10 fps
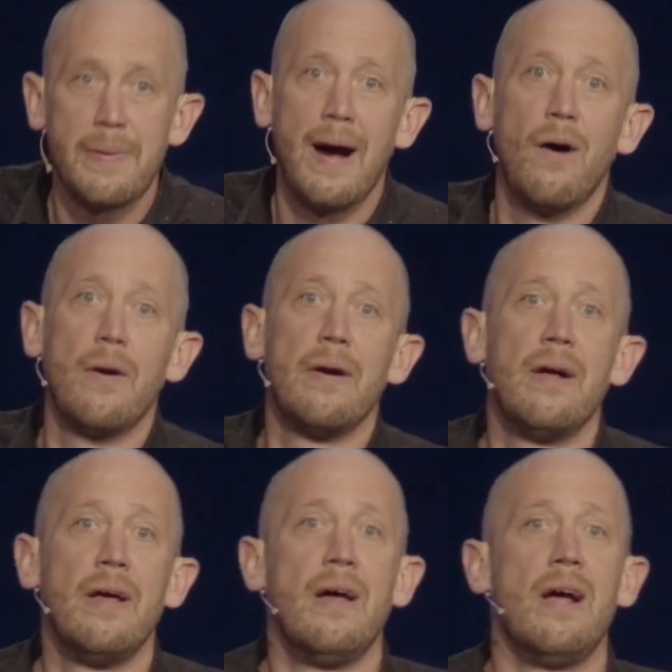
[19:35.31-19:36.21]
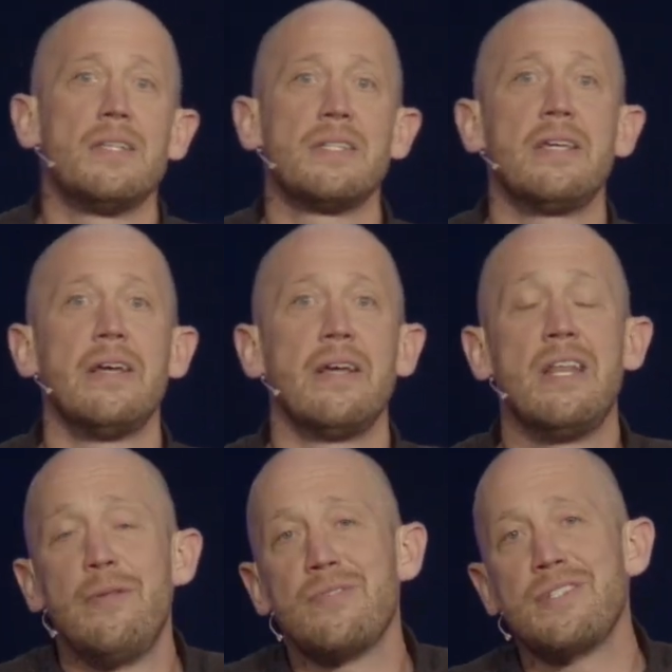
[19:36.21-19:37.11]
power as a king, and
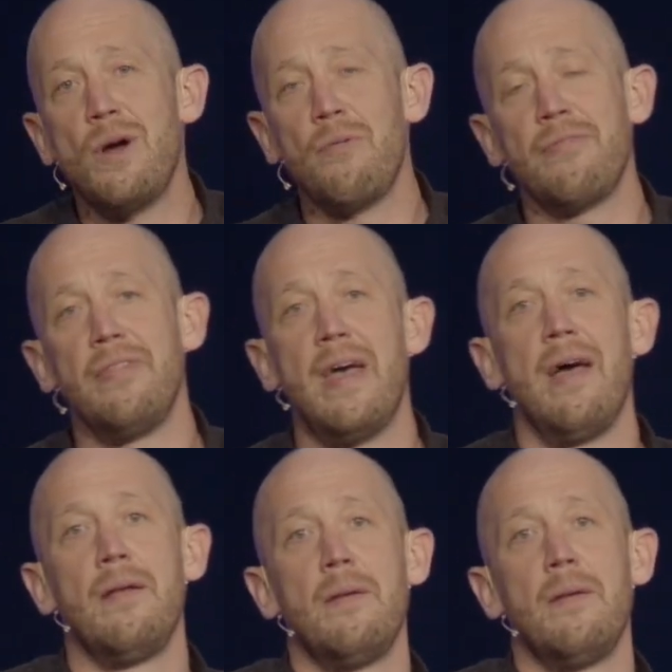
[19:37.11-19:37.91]
he was known for that.